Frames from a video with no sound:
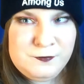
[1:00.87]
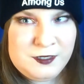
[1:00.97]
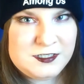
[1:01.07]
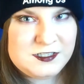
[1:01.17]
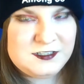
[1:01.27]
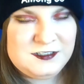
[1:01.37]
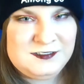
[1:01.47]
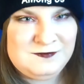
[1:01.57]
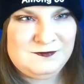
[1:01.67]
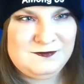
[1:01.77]
mask.
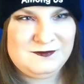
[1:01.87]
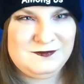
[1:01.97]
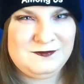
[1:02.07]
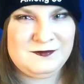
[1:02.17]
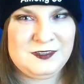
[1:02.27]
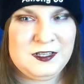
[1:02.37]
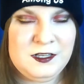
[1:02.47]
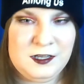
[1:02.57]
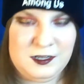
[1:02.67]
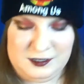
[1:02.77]

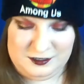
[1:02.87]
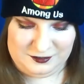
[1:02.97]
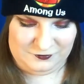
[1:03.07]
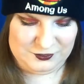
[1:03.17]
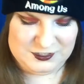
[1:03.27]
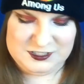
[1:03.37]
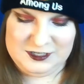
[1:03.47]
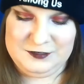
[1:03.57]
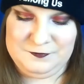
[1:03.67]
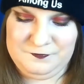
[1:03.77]
Alright, first item